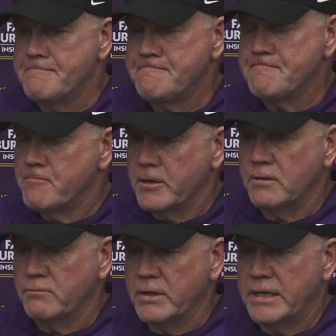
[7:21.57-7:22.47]

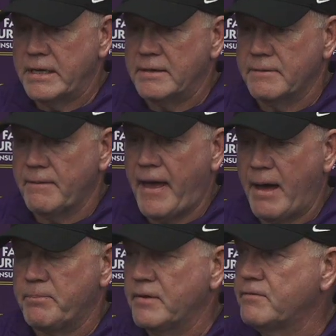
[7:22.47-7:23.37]
Really, really
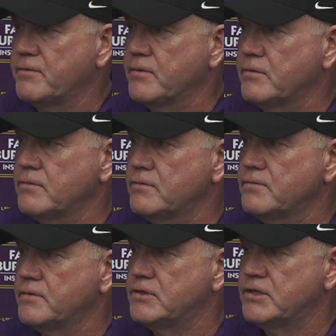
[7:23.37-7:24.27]
happy for
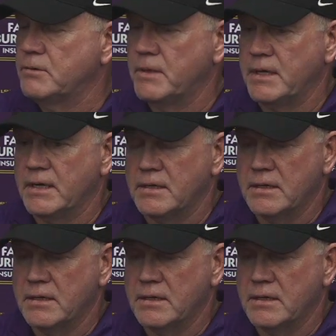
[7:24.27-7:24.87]
Jimmy and